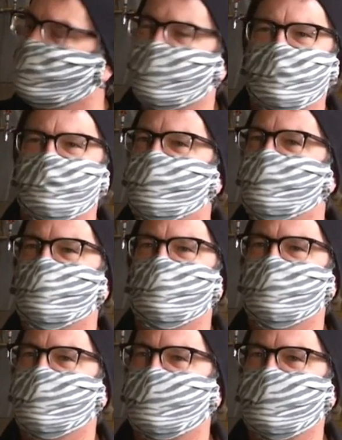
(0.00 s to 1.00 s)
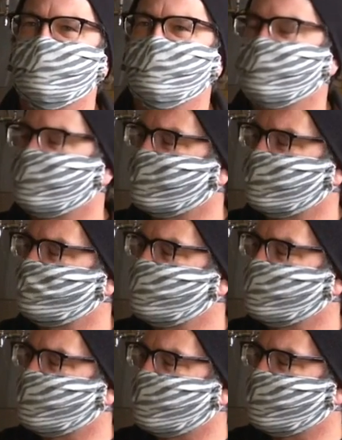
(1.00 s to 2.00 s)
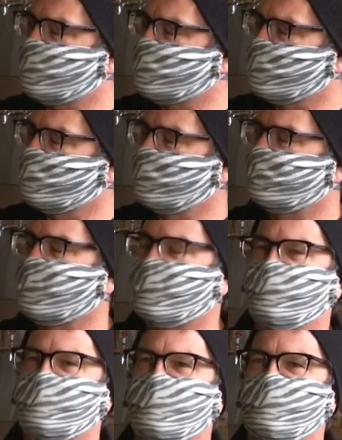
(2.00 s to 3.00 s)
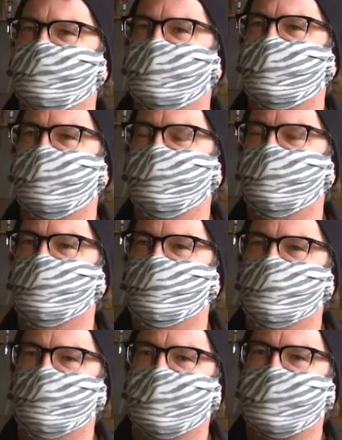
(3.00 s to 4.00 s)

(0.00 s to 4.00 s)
loves the hazy IPA, so we've got Cascade and Chinook